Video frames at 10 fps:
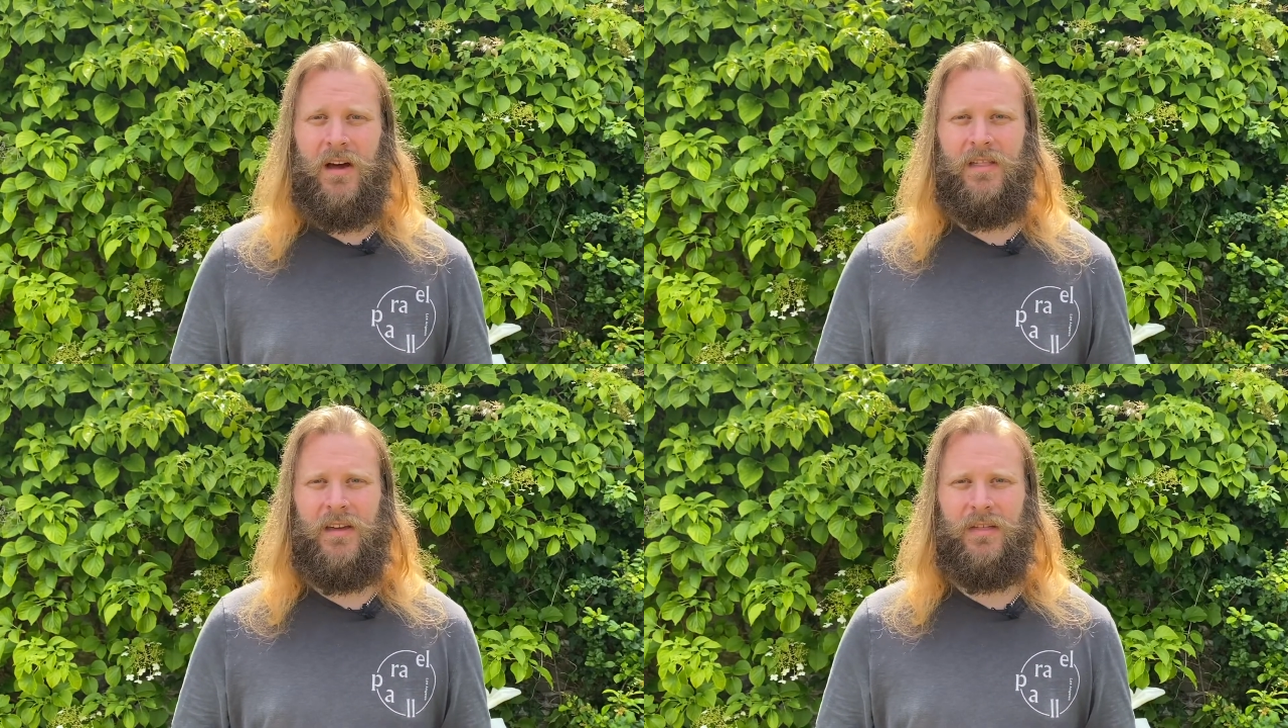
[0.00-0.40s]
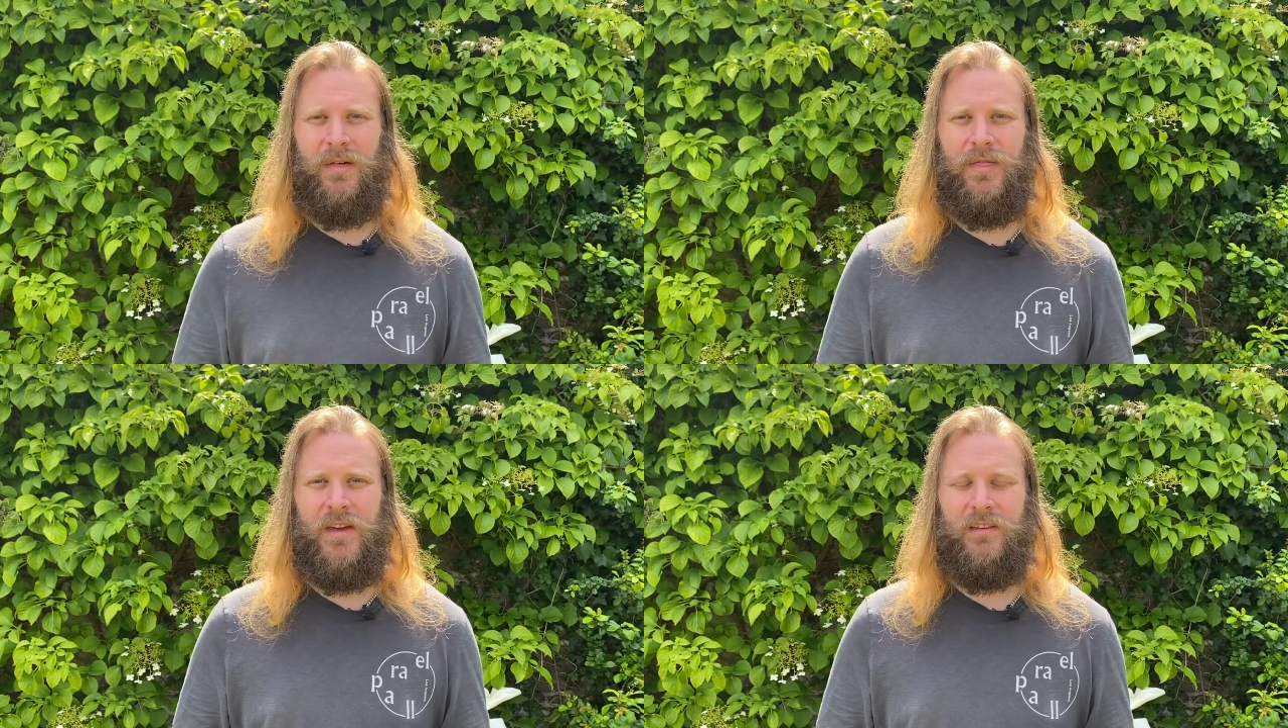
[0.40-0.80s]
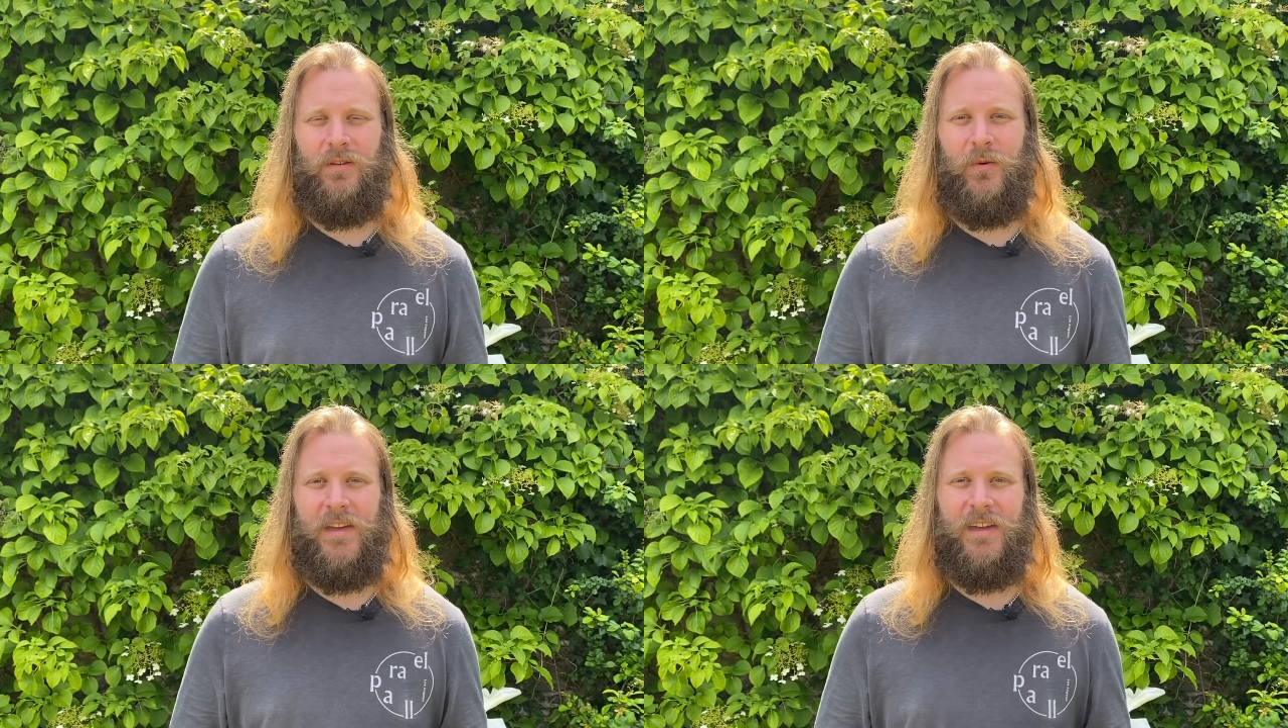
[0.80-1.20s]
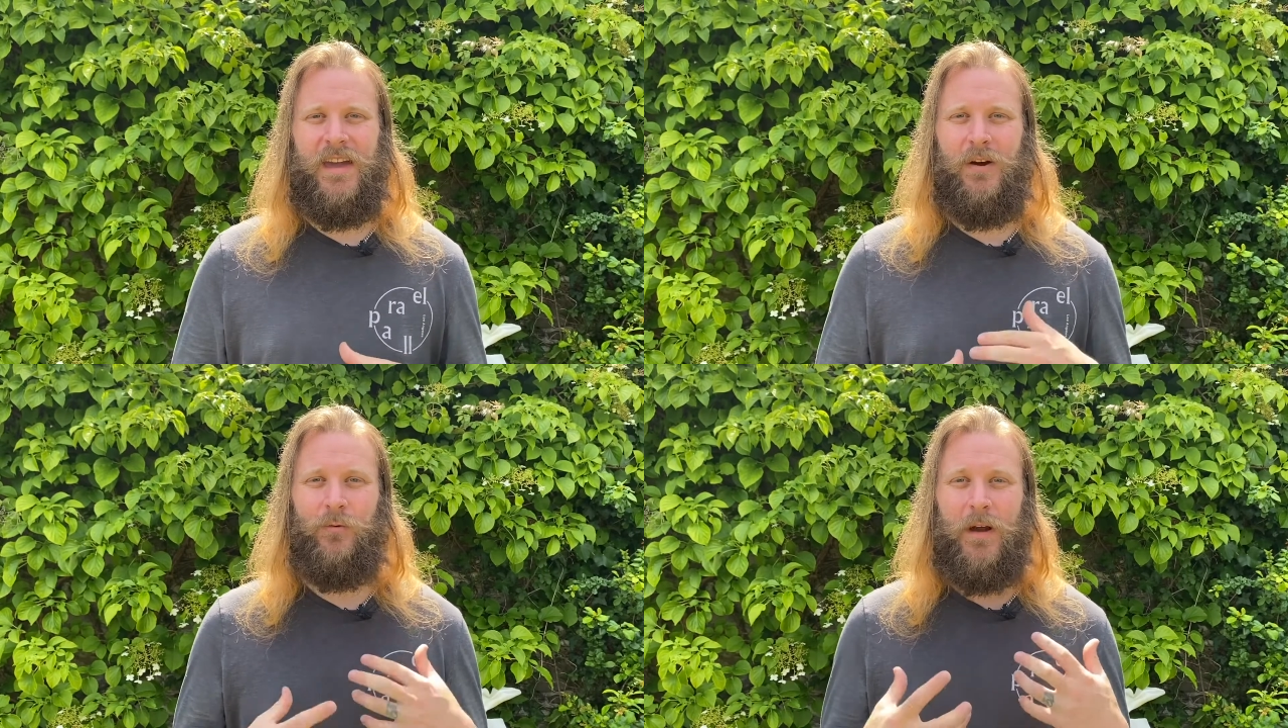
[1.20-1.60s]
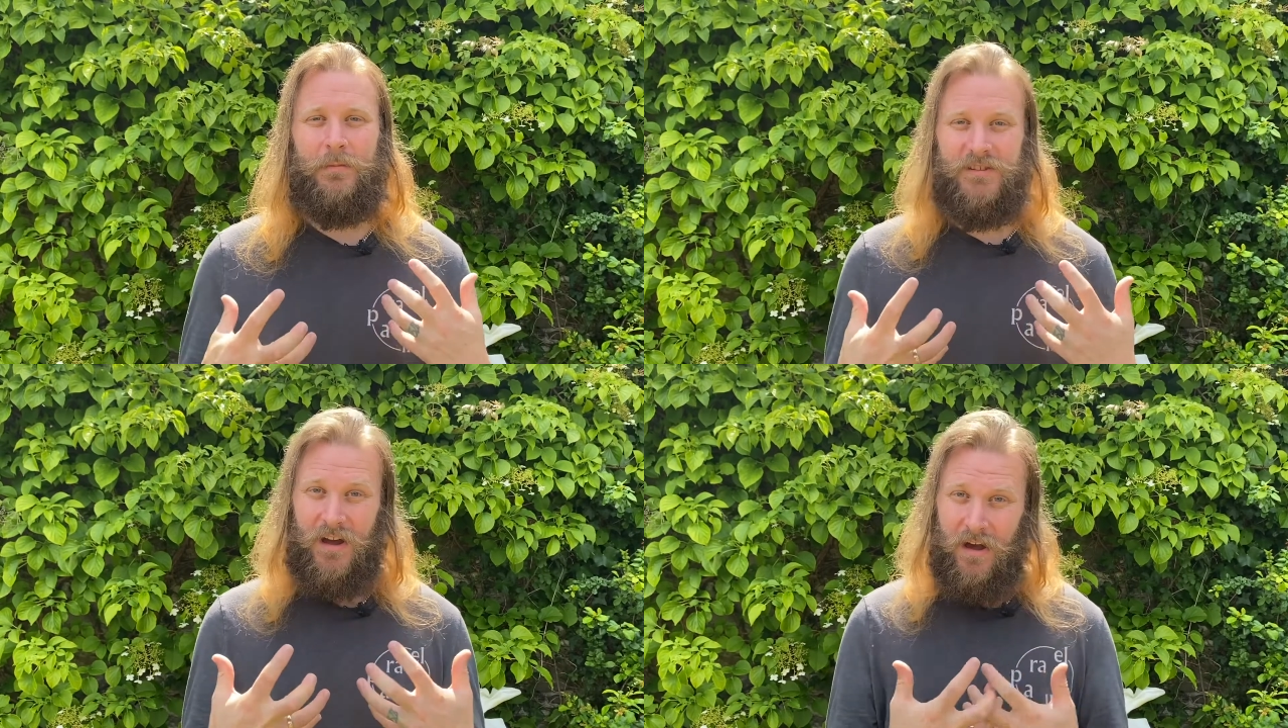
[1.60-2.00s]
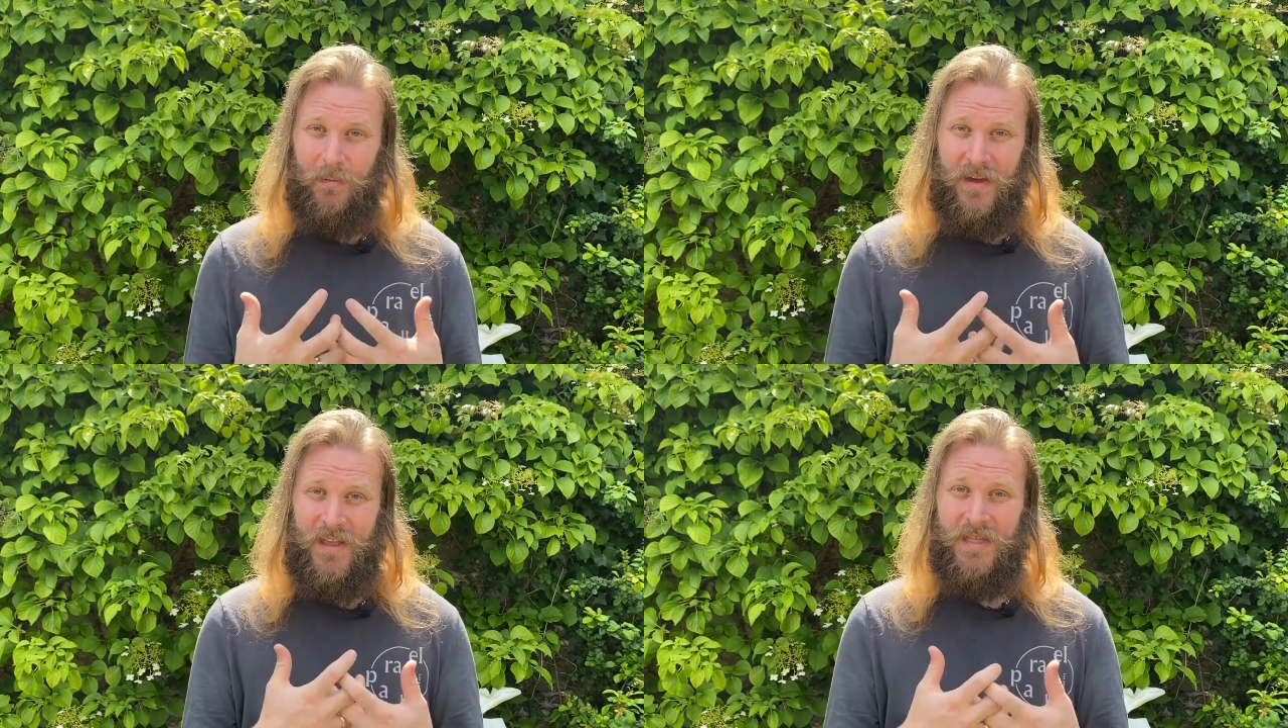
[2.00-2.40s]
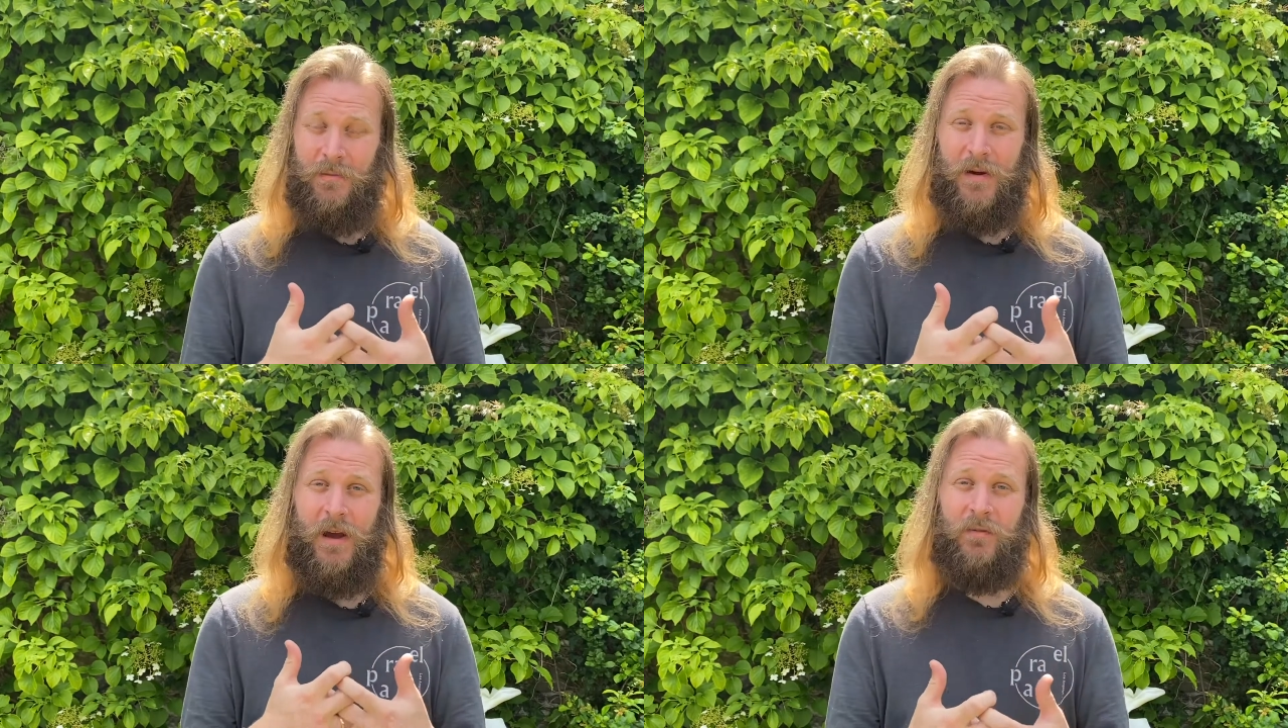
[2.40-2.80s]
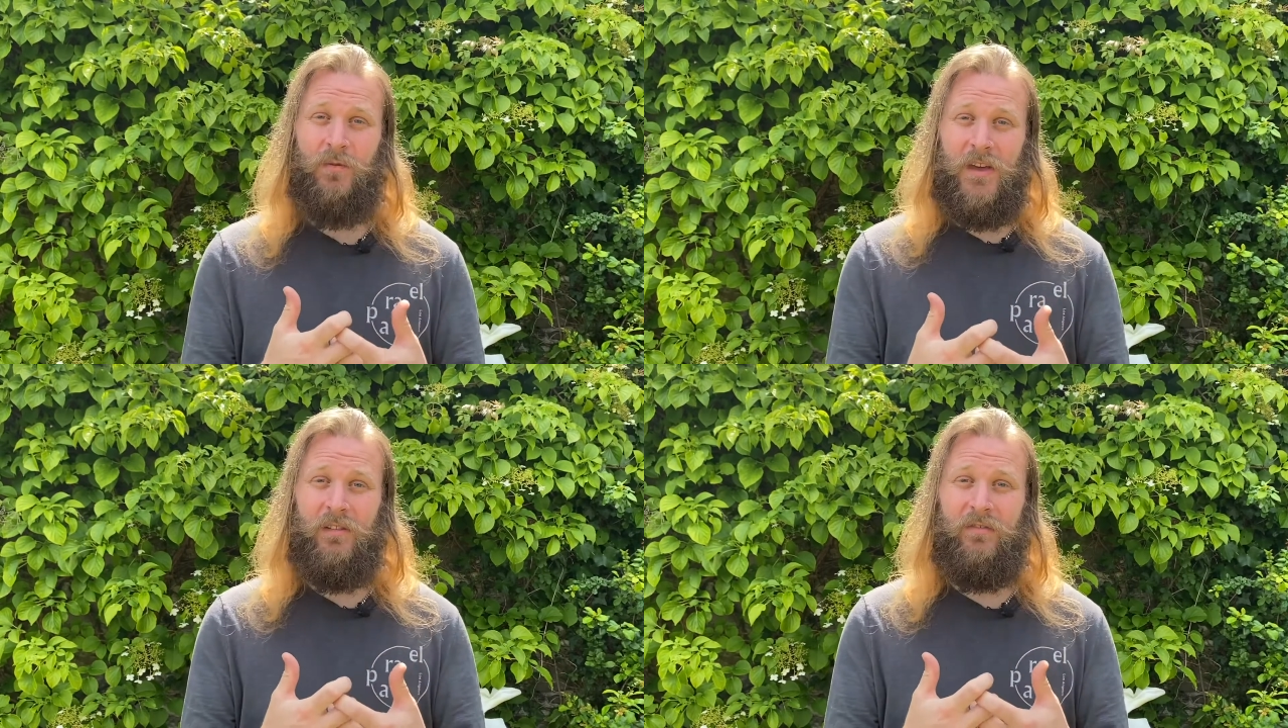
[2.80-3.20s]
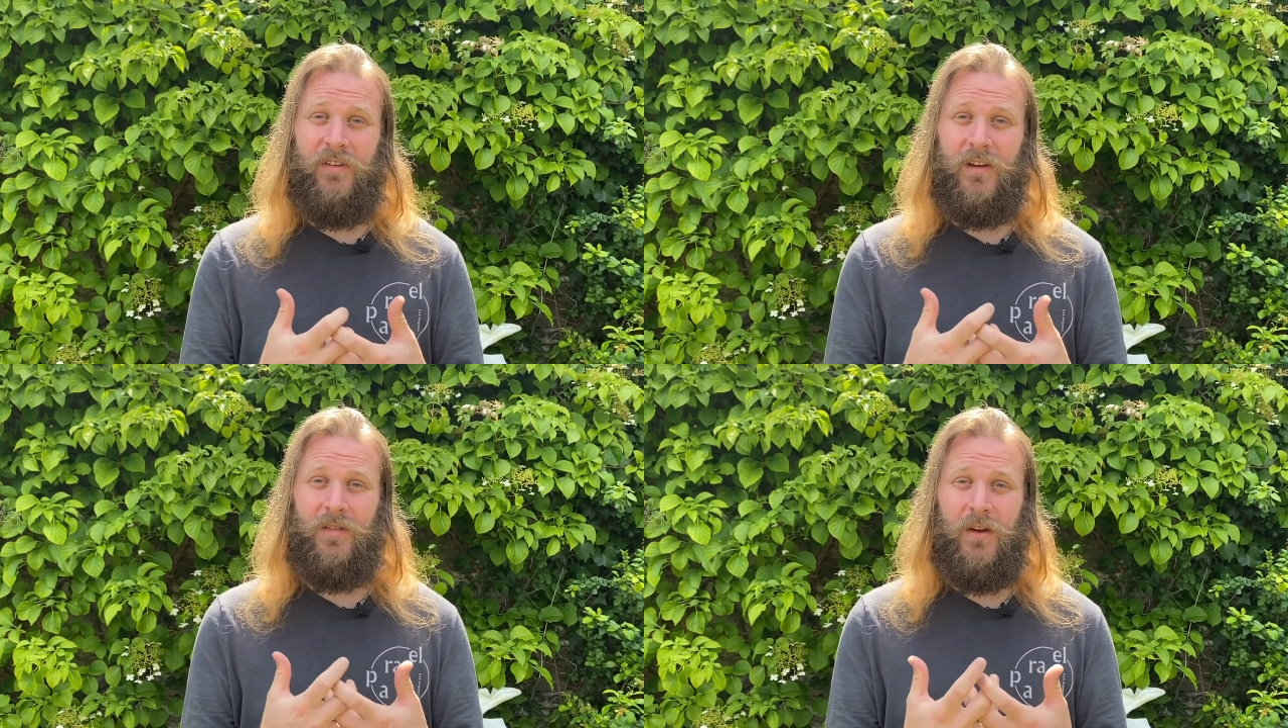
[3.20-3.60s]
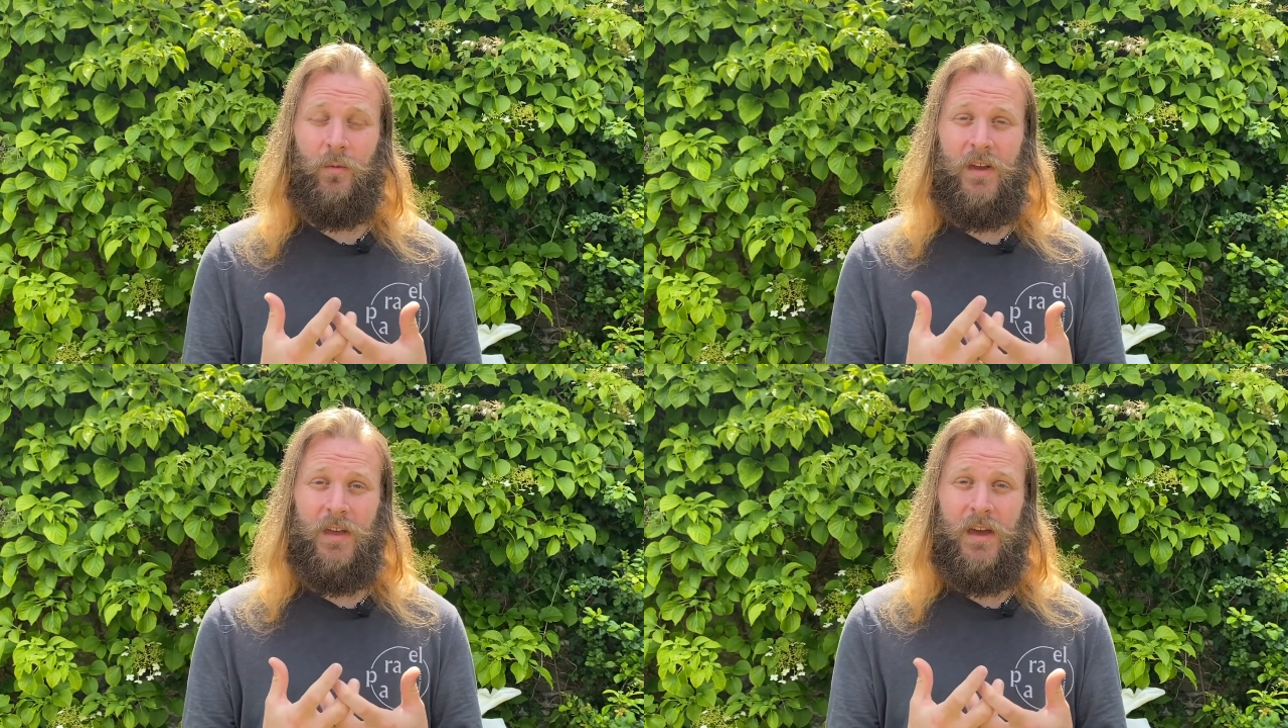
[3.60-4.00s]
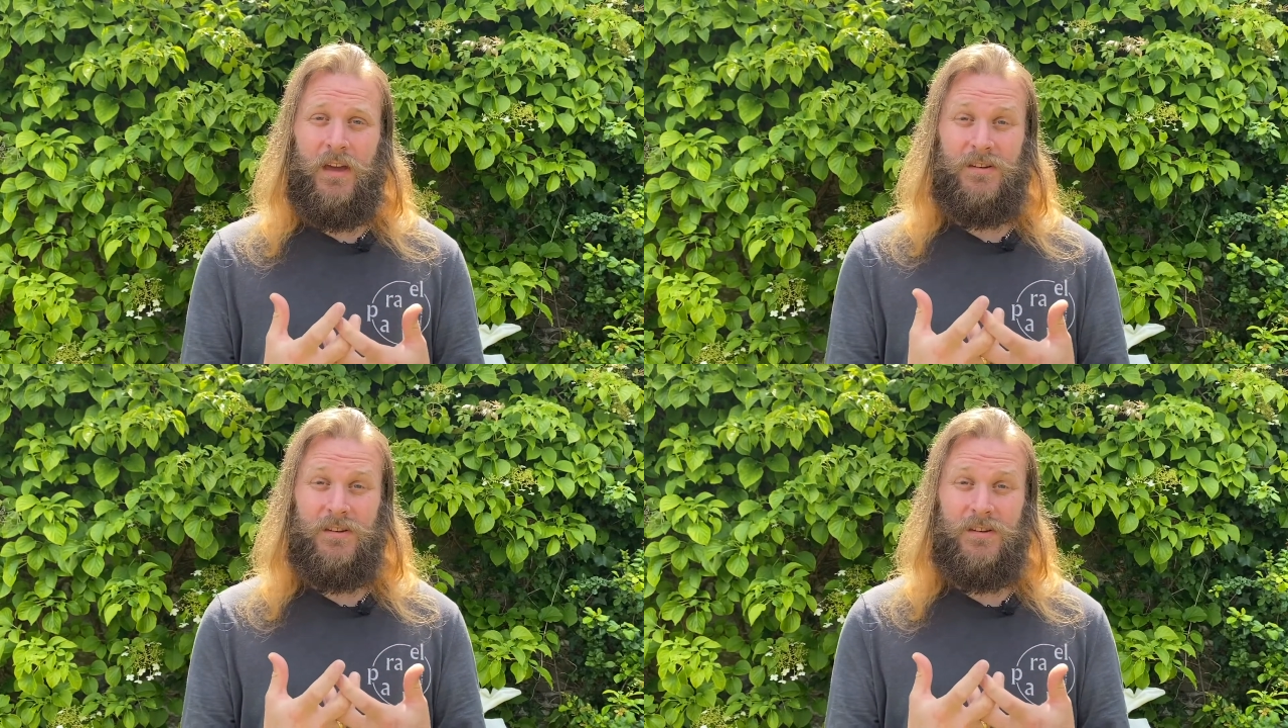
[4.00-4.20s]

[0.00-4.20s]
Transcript: I think the things that we can get wrapped up in, that perhaps we can feel that we